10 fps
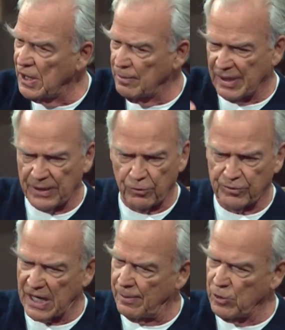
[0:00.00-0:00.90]
by the
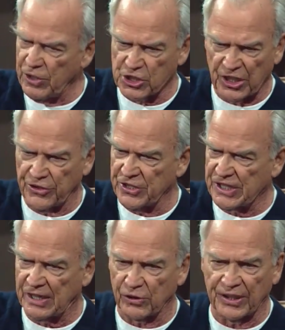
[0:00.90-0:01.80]
time you reach
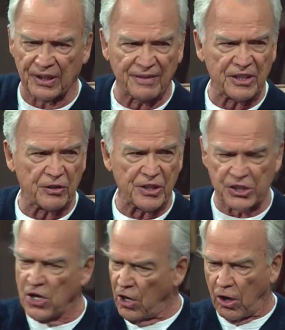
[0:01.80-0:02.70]
110 or 111 degrees,
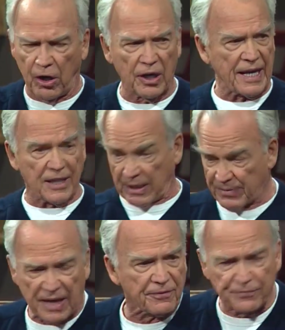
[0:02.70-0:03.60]
all enzymes,
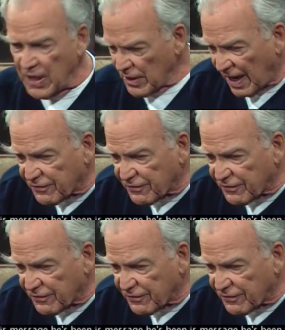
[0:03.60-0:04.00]
that that